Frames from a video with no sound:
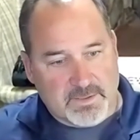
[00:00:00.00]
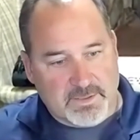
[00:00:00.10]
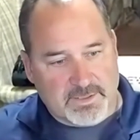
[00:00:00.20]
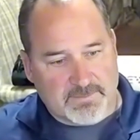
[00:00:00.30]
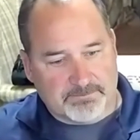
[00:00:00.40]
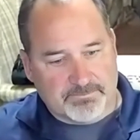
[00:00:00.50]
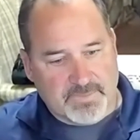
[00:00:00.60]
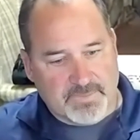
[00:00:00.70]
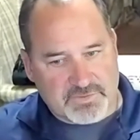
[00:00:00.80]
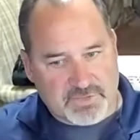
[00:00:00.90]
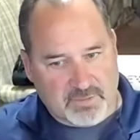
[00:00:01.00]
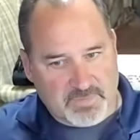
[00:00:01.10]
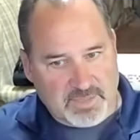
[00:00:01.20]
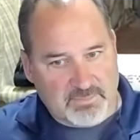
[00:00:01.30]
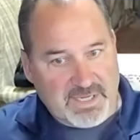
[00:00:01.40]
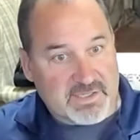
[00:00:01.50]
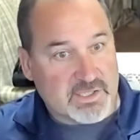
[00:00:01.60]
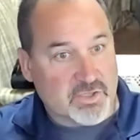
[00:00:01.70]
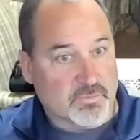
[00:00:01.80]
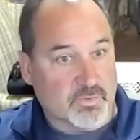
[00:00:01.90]
a bad
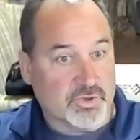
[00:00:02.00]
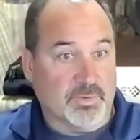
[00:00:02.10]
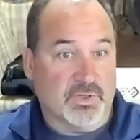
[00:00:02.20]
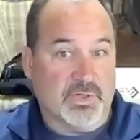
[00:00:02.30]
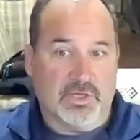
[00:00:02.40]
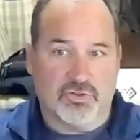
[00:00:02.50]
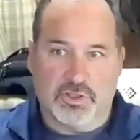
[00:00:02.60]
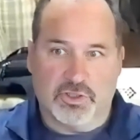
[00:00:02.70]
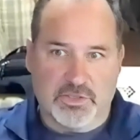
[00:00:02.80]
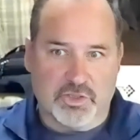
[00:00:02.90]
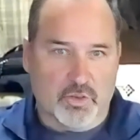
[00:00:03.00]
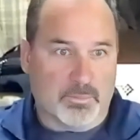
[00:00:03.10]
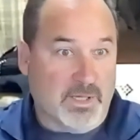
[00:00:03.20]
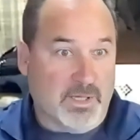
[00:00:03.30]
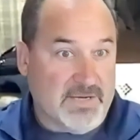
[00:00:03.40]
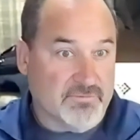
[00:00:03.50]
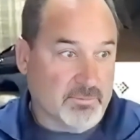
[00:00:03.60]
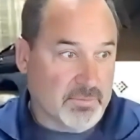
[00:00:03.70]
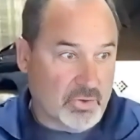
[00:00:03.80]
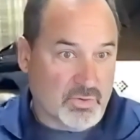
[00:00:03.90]
deal for your production, and then you'll probably have
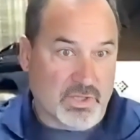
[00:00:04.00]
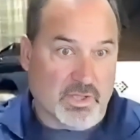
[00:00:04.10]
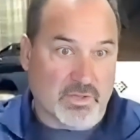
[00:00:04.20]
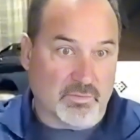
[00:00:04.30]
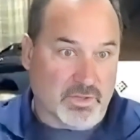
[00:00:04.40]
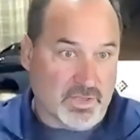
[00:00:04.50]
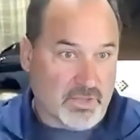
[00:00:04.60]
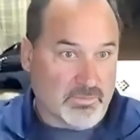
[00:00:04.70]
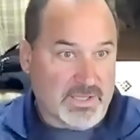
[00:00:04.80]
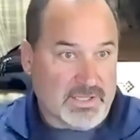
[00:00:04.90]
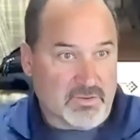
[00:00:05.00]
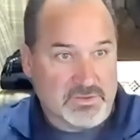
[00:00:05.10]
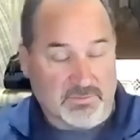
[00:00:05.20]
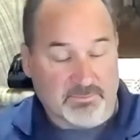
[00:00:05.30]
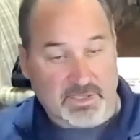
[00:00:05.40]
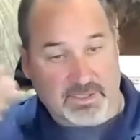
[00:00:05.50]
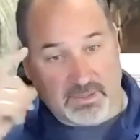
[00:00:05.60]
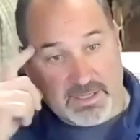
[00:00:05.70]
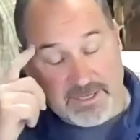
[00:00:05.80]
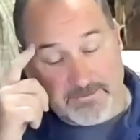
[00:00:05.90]
to blow it on with an airplane or something like
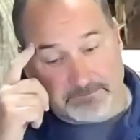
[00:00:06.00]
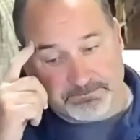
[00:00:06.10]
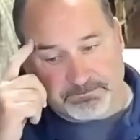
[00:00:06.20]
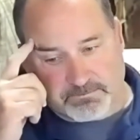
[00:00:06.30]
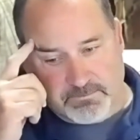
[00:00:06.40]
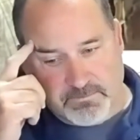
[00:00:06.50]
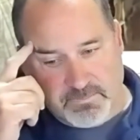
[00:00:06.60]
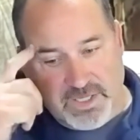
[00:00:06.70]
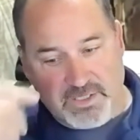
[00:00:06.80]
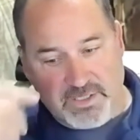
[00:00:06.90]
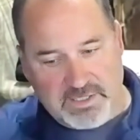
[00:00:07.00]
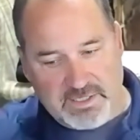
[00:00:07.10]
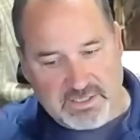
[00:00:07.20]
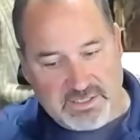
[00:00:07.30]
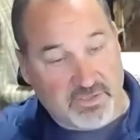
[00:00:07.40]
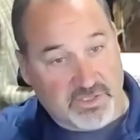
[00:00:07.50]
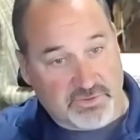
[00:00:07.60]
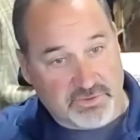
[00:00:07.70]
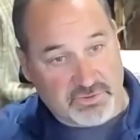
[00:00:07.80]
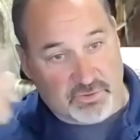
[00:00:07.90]
that. And again, leave it on
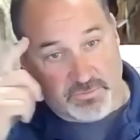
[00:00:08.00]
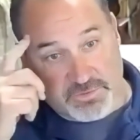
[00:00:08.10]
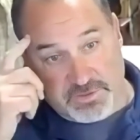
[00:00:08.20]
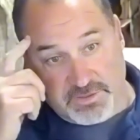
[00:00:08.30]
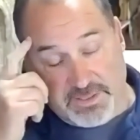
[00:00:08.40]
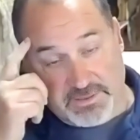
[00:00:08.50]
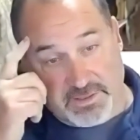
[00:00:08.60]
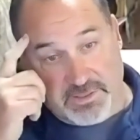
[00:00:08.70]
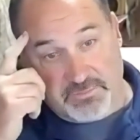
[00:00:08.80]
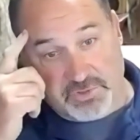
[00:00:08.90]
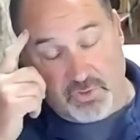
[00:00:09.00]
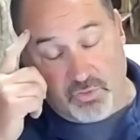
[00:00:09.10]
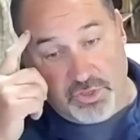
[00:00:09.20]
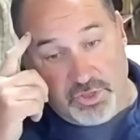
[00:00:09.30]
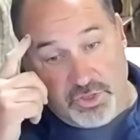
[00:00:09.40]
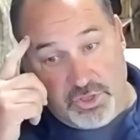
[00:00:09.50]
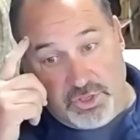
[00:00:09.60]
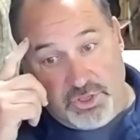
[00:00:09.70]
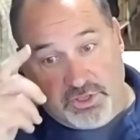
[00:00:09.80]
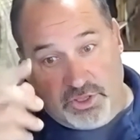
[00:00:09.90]
the surface at that time. So,
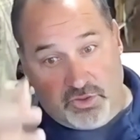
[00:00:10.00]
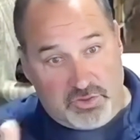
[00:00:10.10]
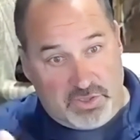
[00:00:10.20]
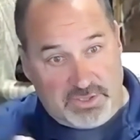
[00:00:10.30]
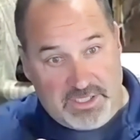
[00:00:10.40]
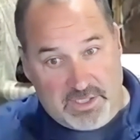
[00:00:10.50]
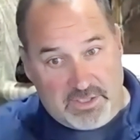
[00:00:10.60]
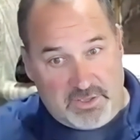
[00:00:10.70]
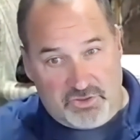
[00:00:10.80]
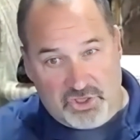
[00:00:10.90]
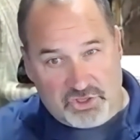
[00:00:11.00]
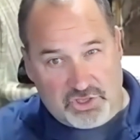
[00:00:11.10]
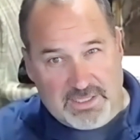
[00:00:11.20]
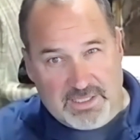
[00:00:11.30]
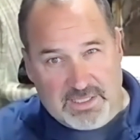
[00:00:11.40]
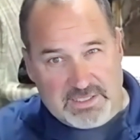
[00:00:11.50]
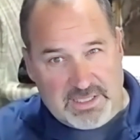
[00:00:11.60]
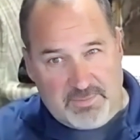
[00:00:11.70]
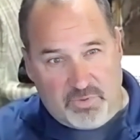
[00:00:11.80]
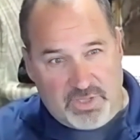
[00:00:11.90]
again, just like any
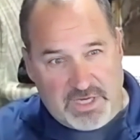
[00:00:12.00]
time with